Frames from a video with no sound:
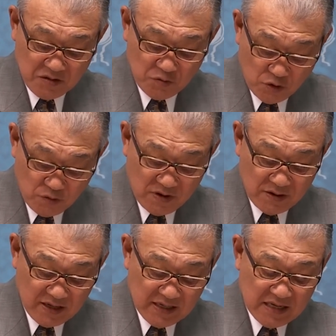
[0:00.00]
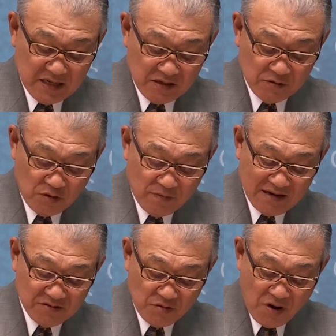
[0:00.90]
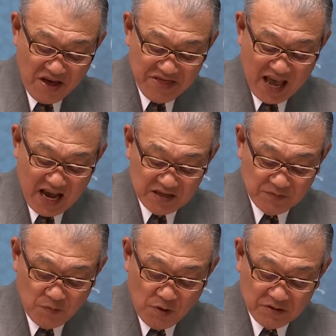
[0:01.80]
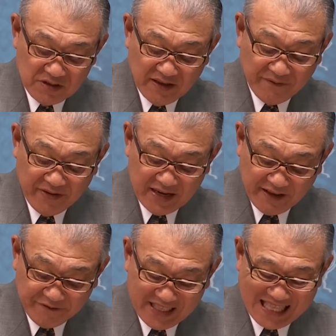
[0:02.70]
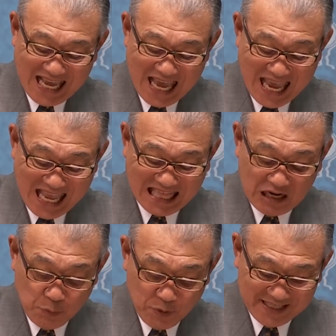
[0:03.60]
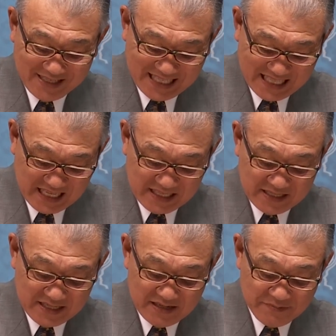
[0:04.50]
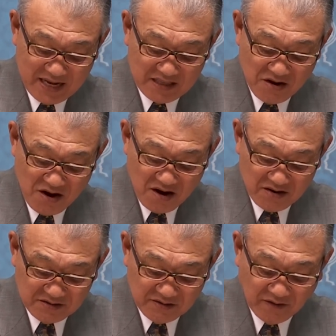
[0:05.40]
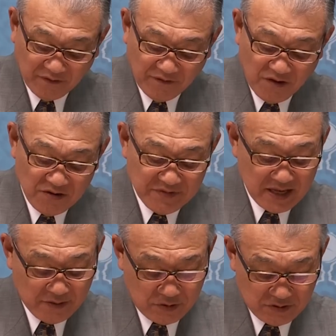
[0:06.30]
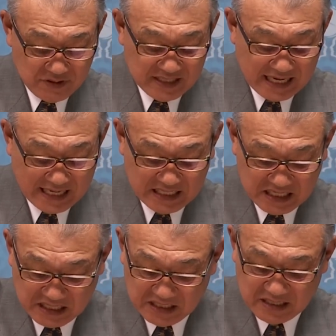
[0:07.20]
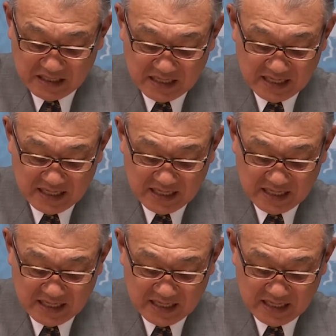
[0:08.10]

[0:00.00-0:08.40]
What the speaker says: Global growth has brought benefit and opportunities, but also formidable challenges.